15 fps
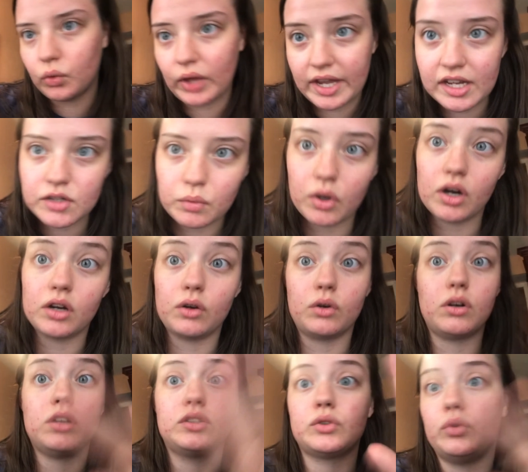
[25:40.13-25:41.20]
and work, or
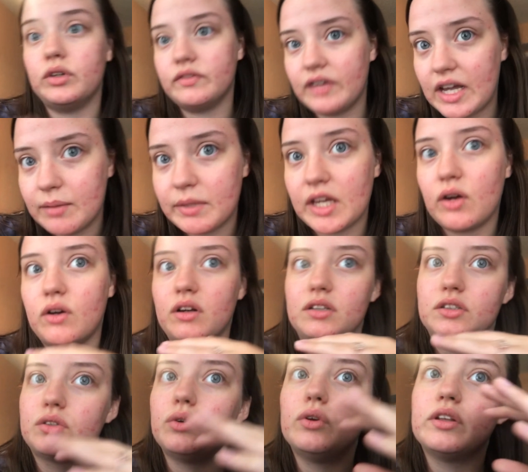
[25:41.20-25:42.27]
God, school and family, or God,
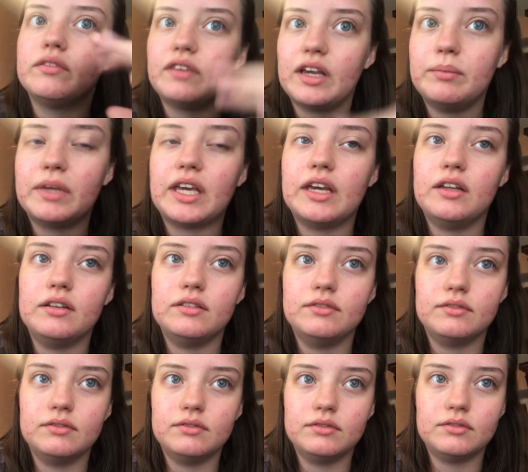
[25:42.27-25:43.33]
school and family and
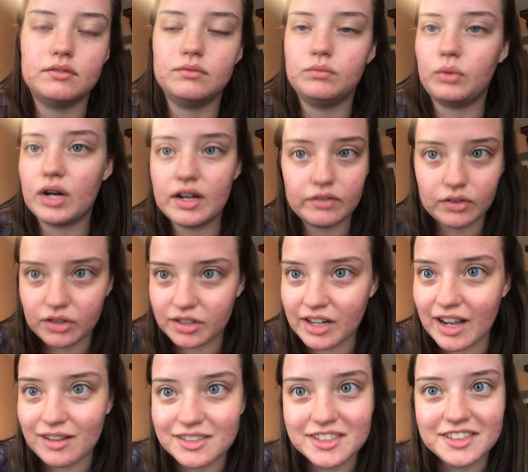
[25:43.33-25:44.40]
whatever
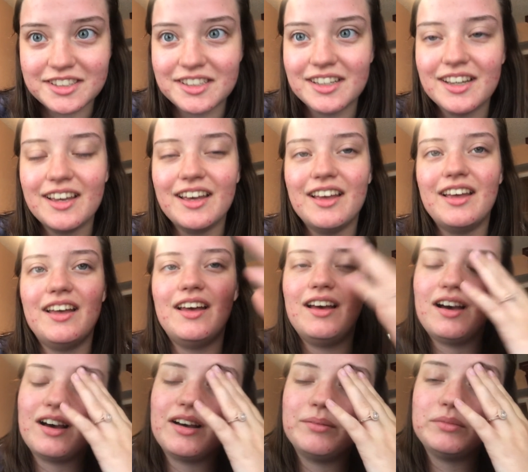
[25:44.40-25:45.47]
else
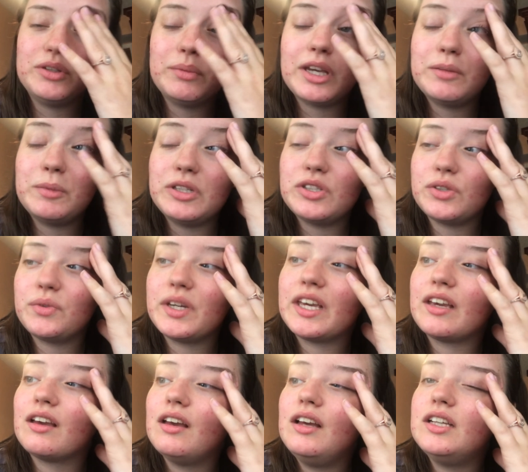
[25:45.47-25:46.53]
you may be
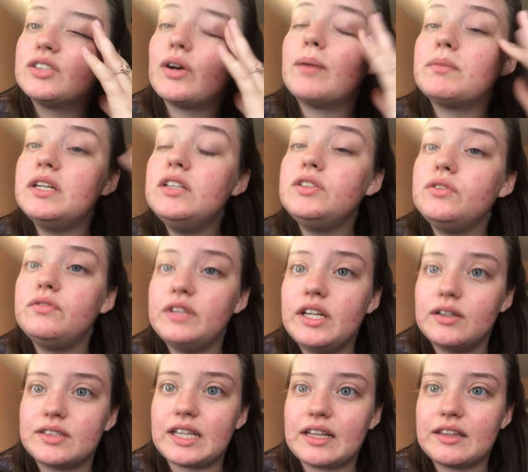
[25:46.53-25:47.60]
doing. So I'm gonna do
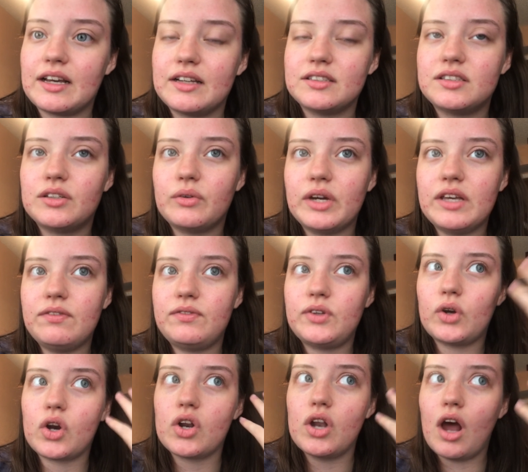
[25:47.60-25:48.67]
videos like that. So if
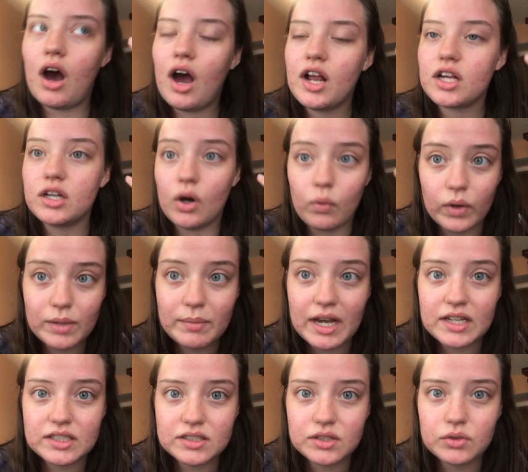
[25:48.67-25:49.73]
you're not going
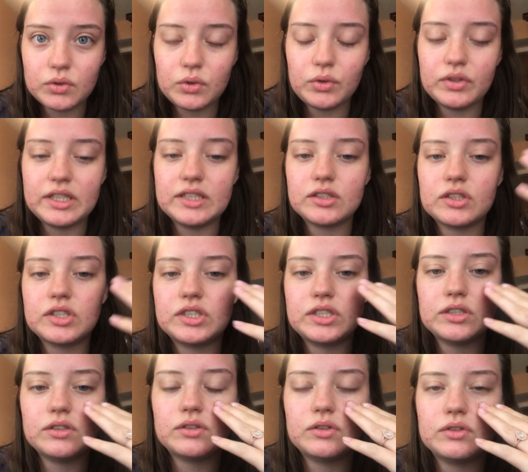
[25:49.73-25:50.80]
back to school, there'll
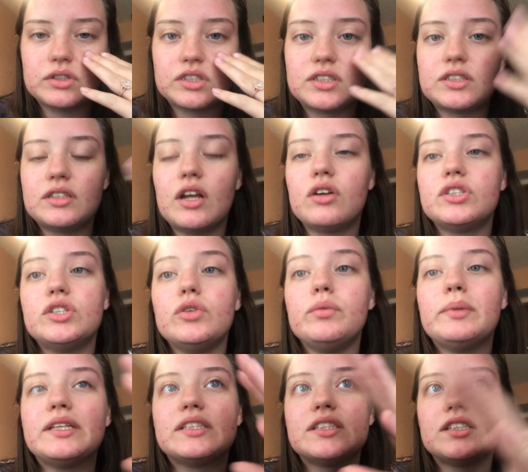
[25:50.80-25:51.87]
still
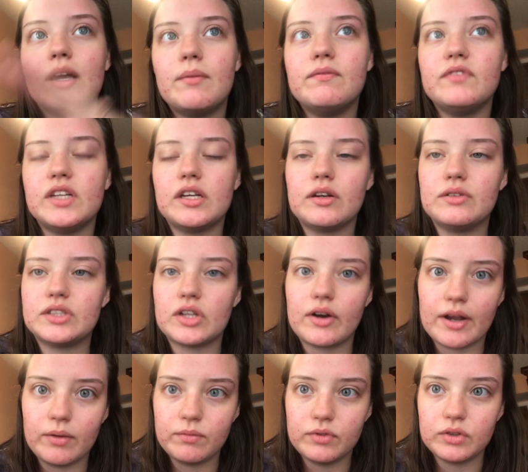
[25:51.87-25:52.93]
be some videos that are
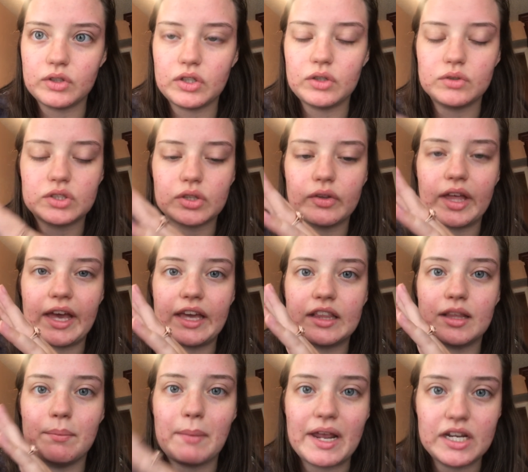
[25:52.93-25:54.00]
helpful to you. So like
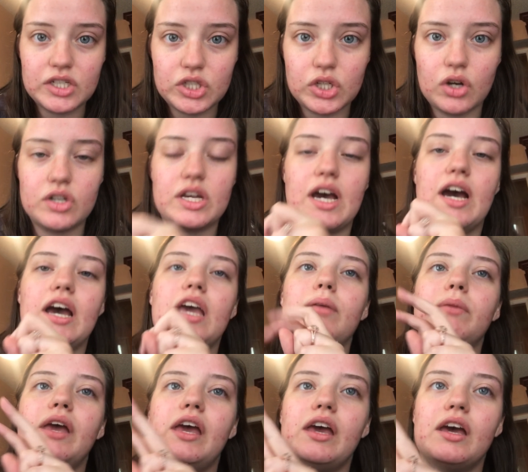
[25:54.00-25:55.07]
the managing your time
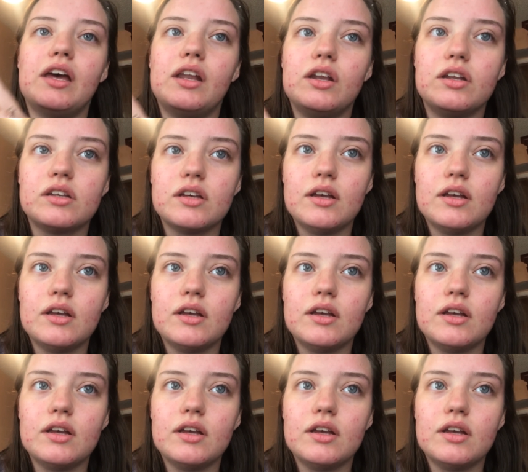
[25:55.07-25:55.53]
and